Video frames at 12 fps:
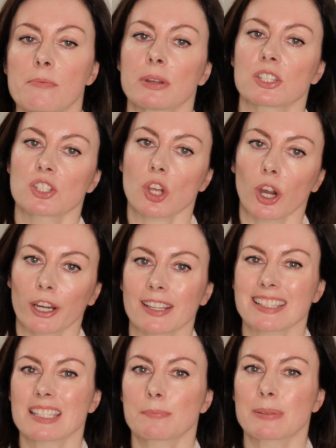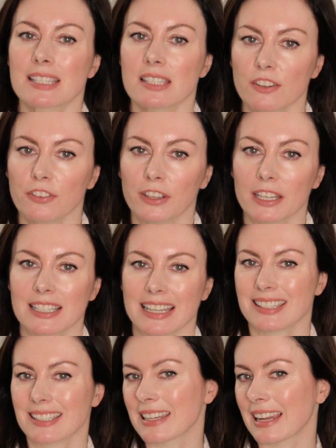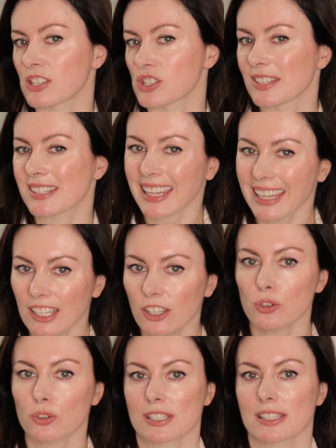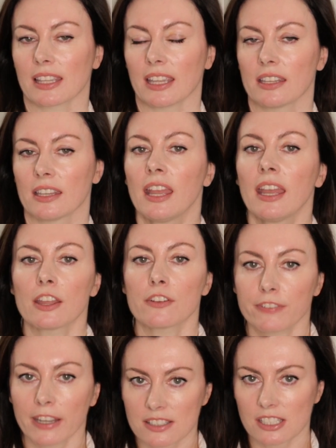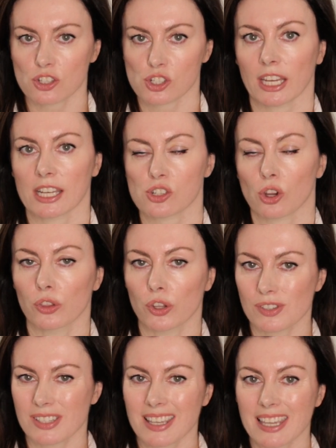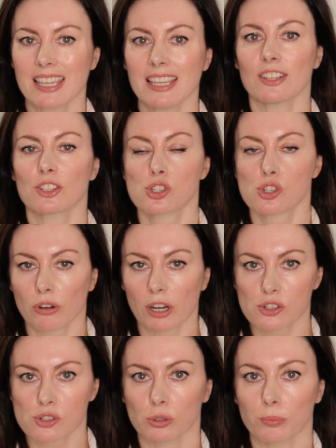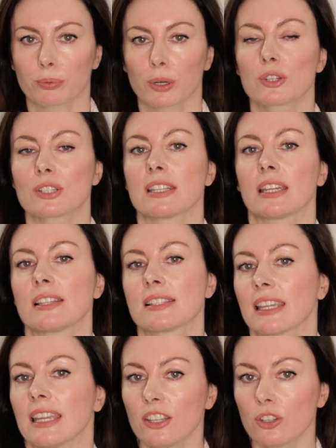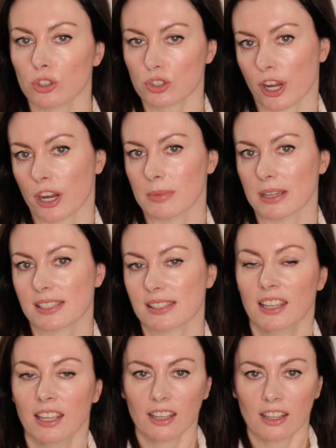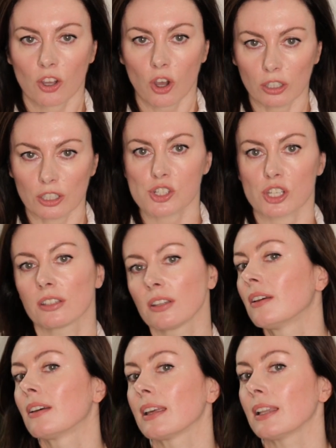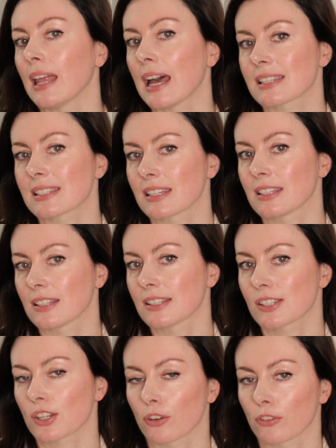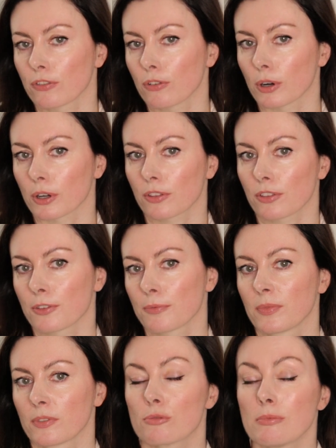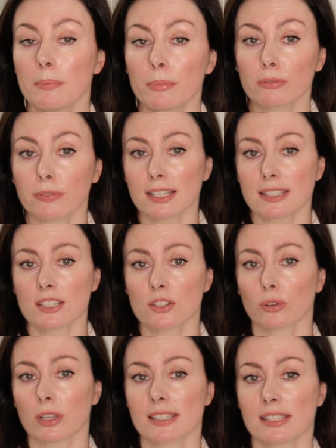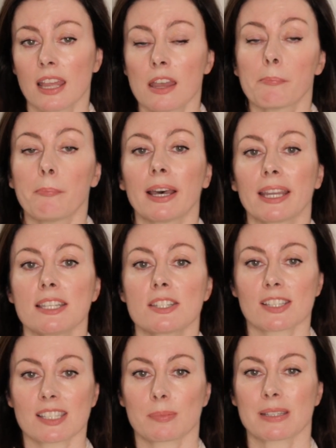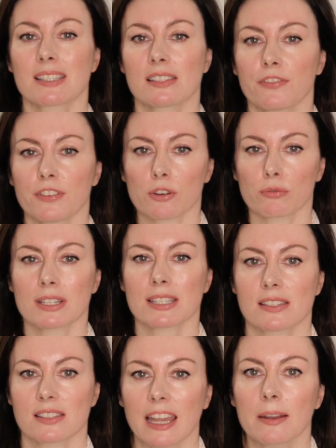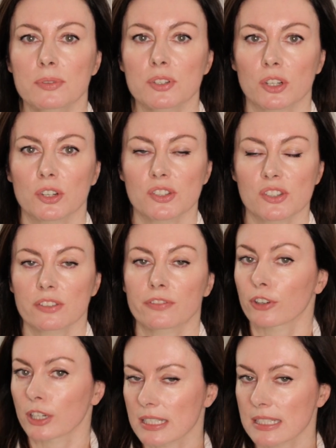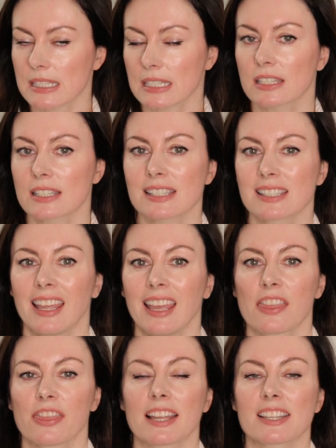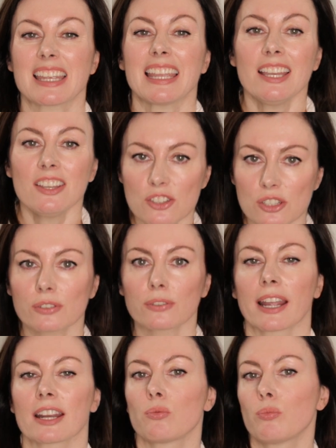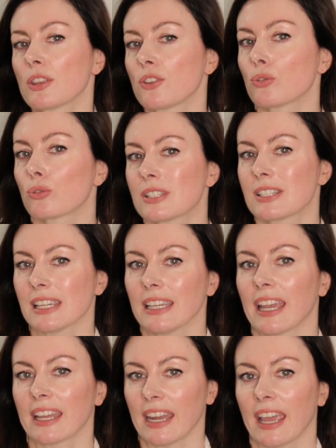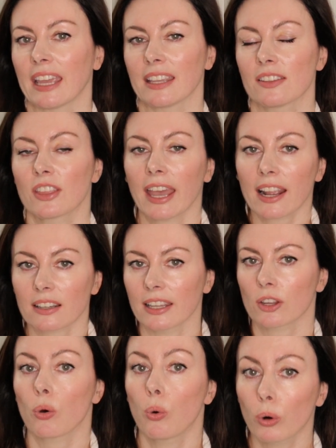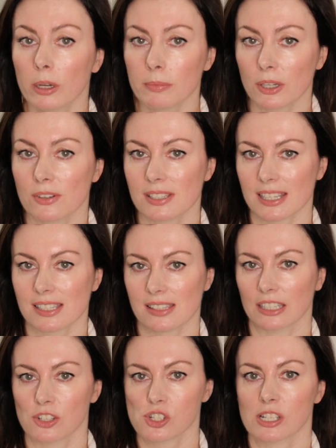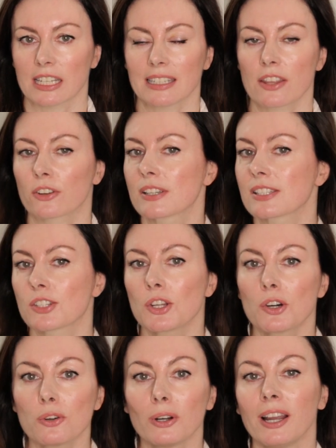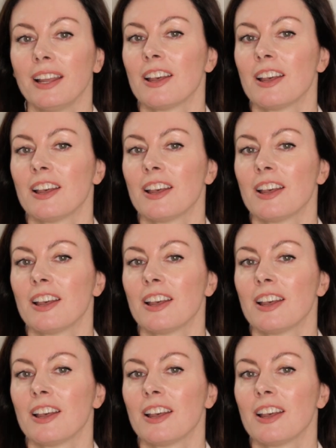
but to target specific destinations in your skin, effecting change on those key structural proteins in your dermis, collagen, elastin, and so forth. Remember, retinoids bind to specific receptors, for instance, that interact with your DNA. They act like hormones, essentially. Now, there is no